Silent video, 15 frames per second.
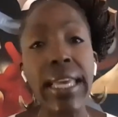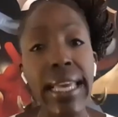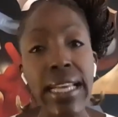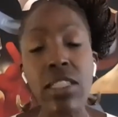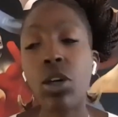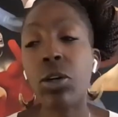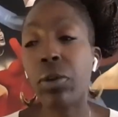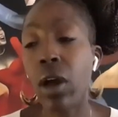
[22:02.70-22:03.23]

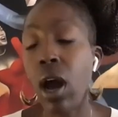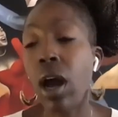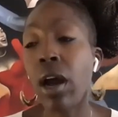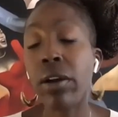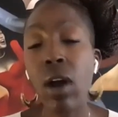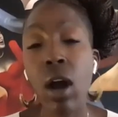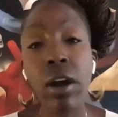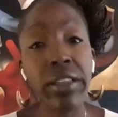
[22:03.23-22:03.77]
kids
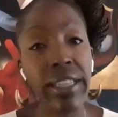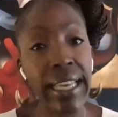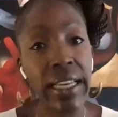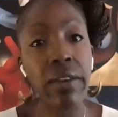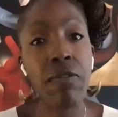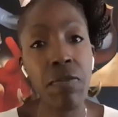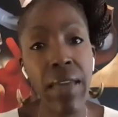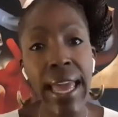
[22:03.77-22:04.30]
are
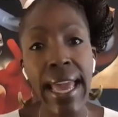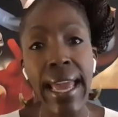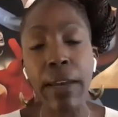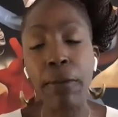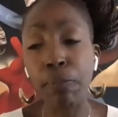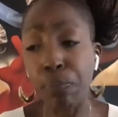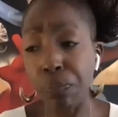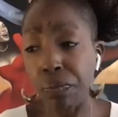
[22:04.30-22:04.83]
getting
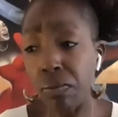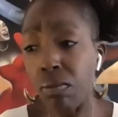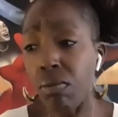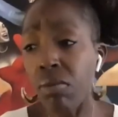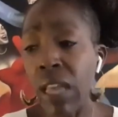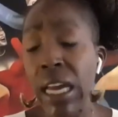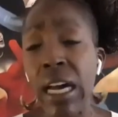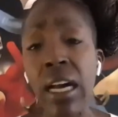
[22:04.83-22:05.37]
fed.
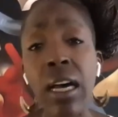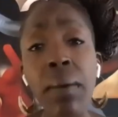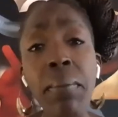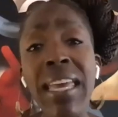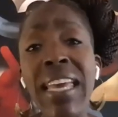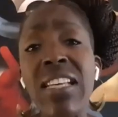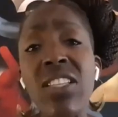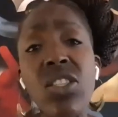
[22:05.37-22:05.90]

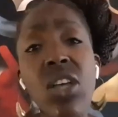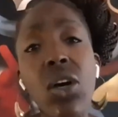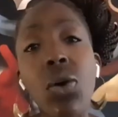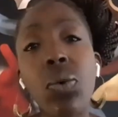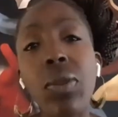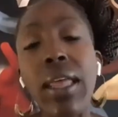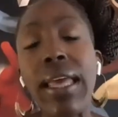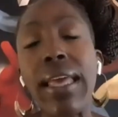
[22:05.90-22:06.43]

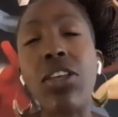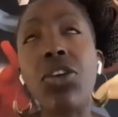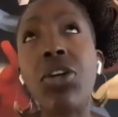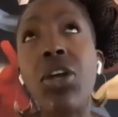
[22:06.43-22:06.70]
So,